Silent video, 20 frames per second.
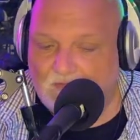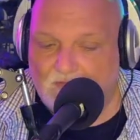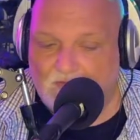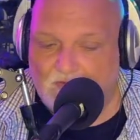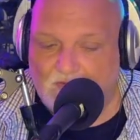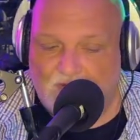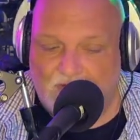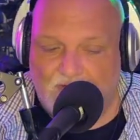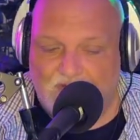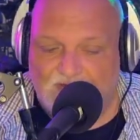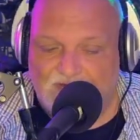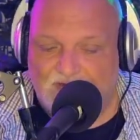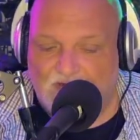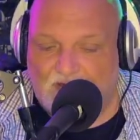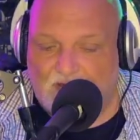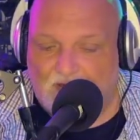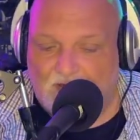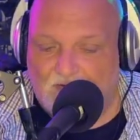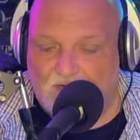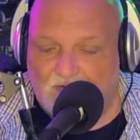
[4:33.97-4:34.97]
it's
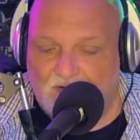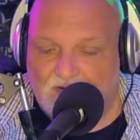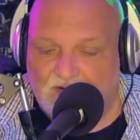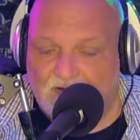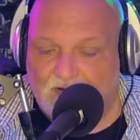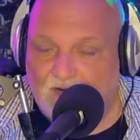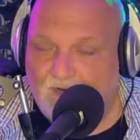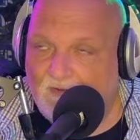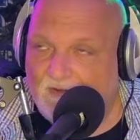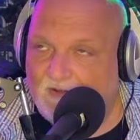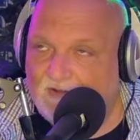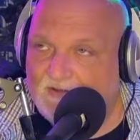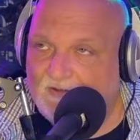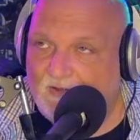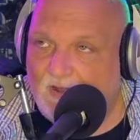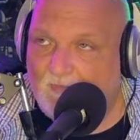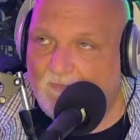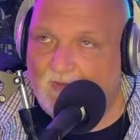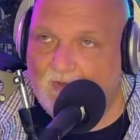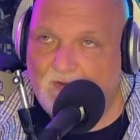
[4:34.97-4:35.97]
a
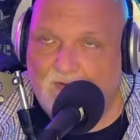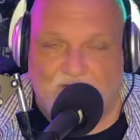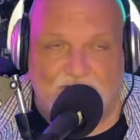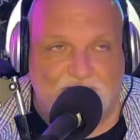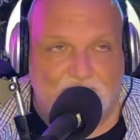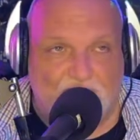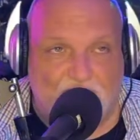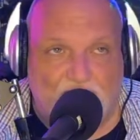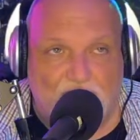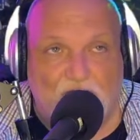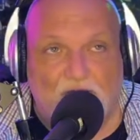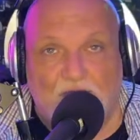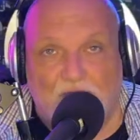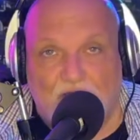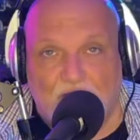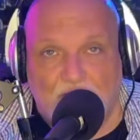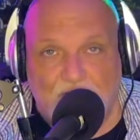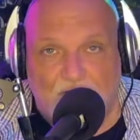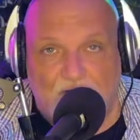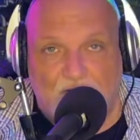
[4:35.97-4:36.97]
lot better this way.
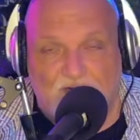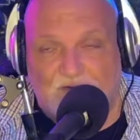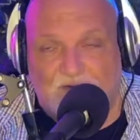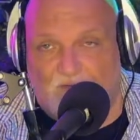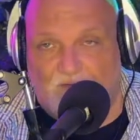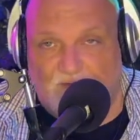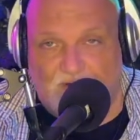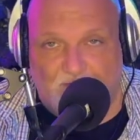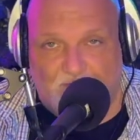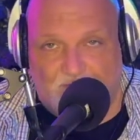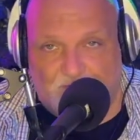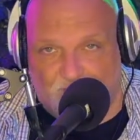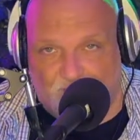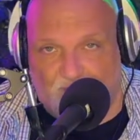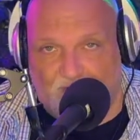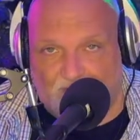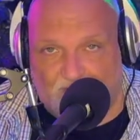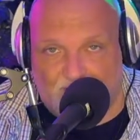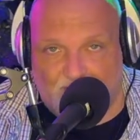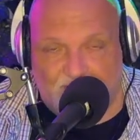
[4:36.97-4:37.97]
You also don't hear the train
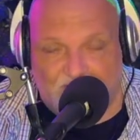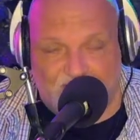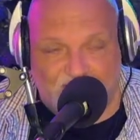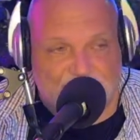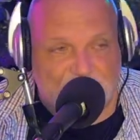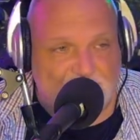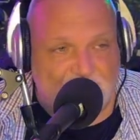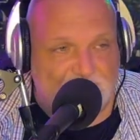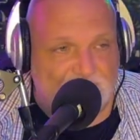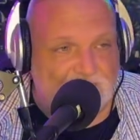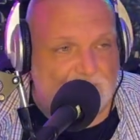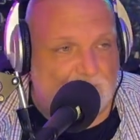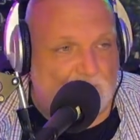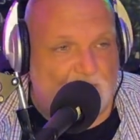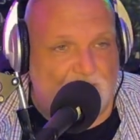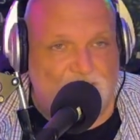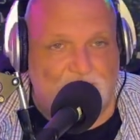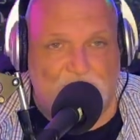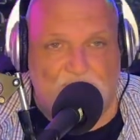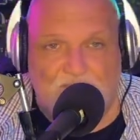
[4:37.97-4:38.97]
in the distance,
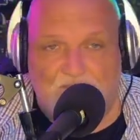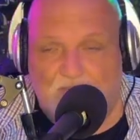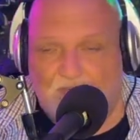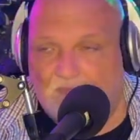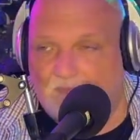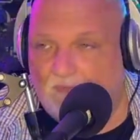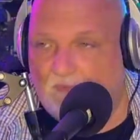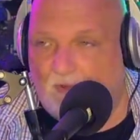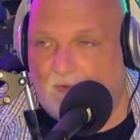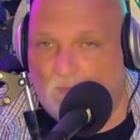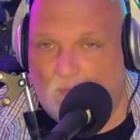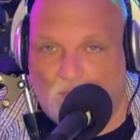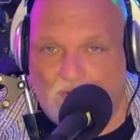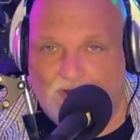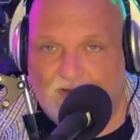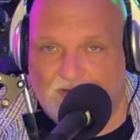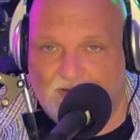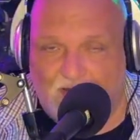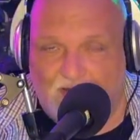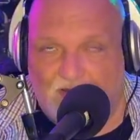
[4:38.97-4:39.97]
which on
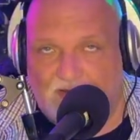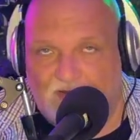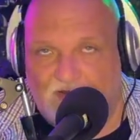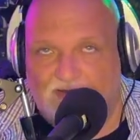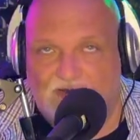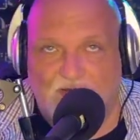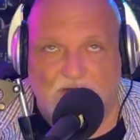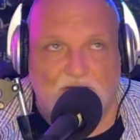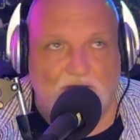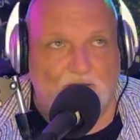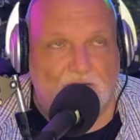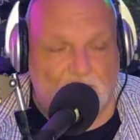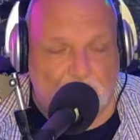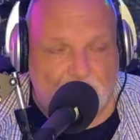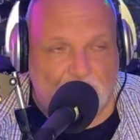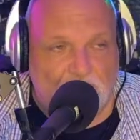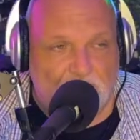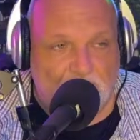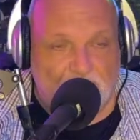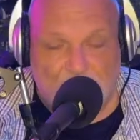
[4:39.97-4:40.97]
weekdays
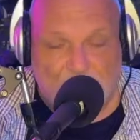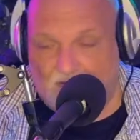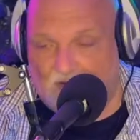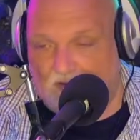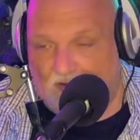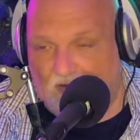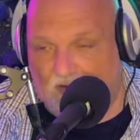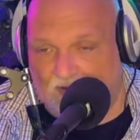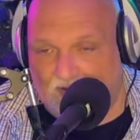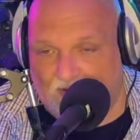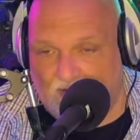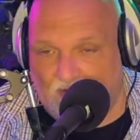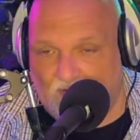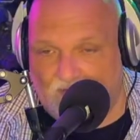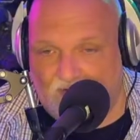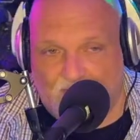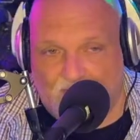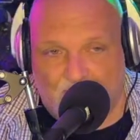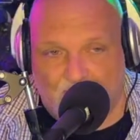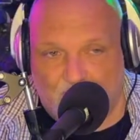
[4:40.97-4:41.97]
I
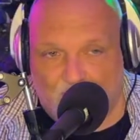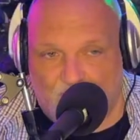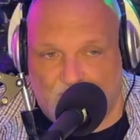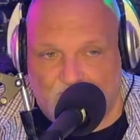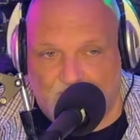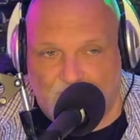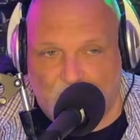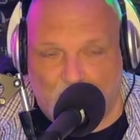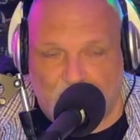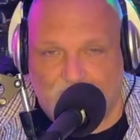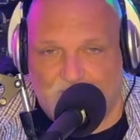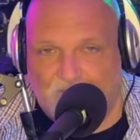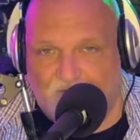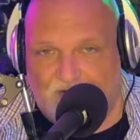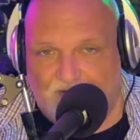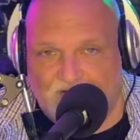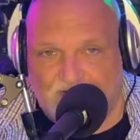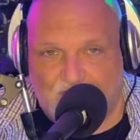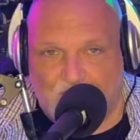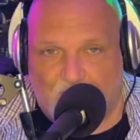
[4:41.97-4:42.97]
counted we have 20
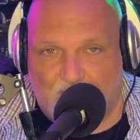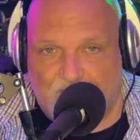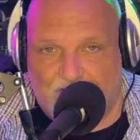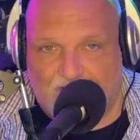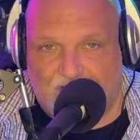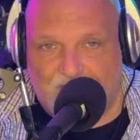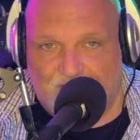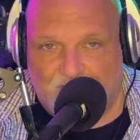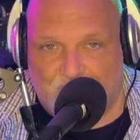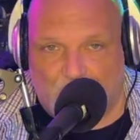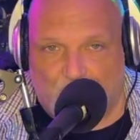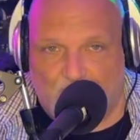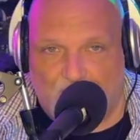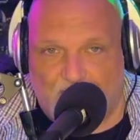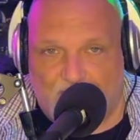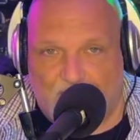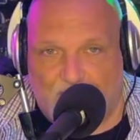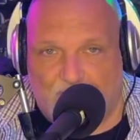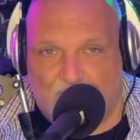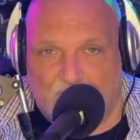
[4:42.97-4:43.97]
trains going each
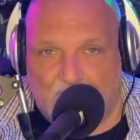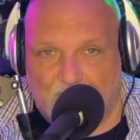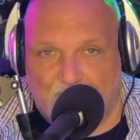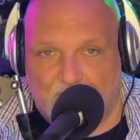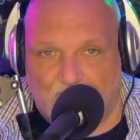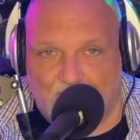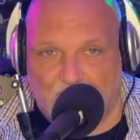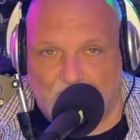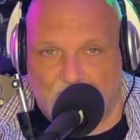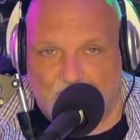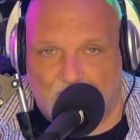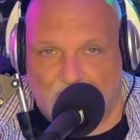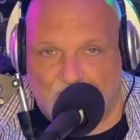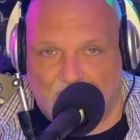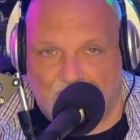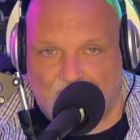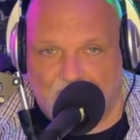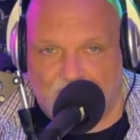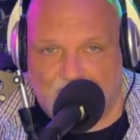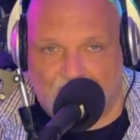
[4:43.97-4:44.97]
way
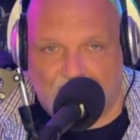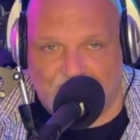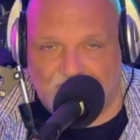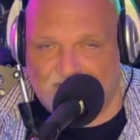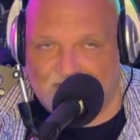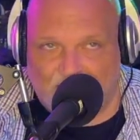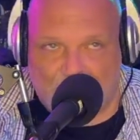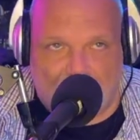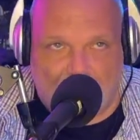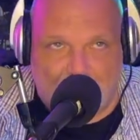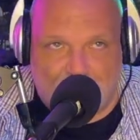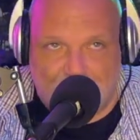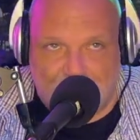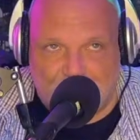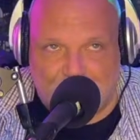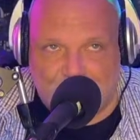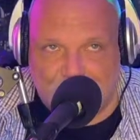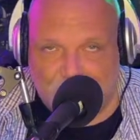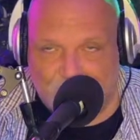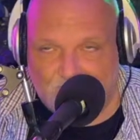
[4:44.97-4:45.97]
that stop
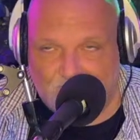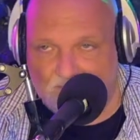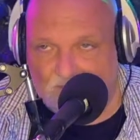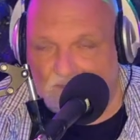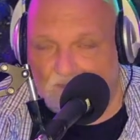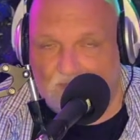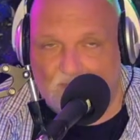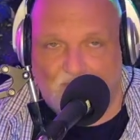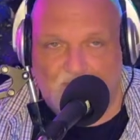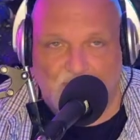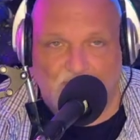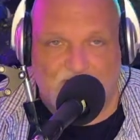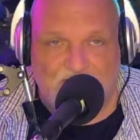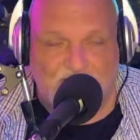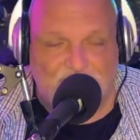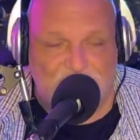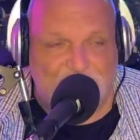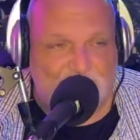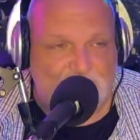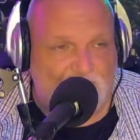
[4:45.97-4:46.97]

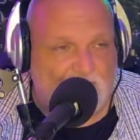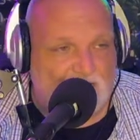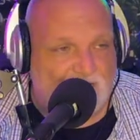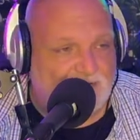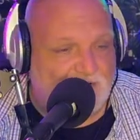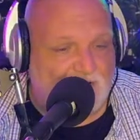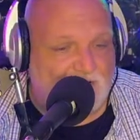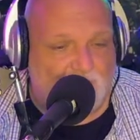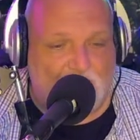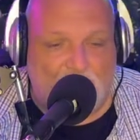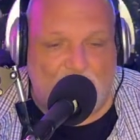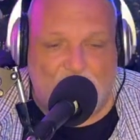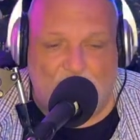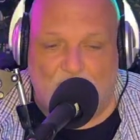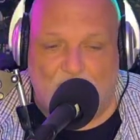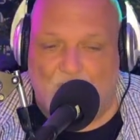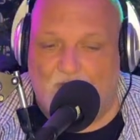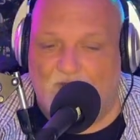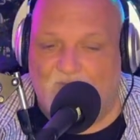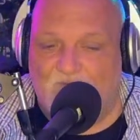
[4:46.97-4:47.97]
just less than a mile
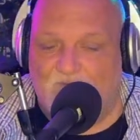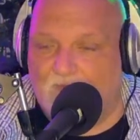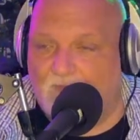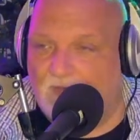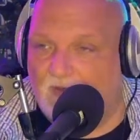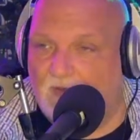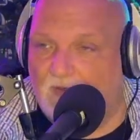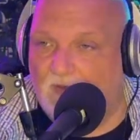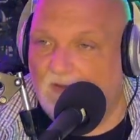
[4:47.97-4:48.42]
away from me,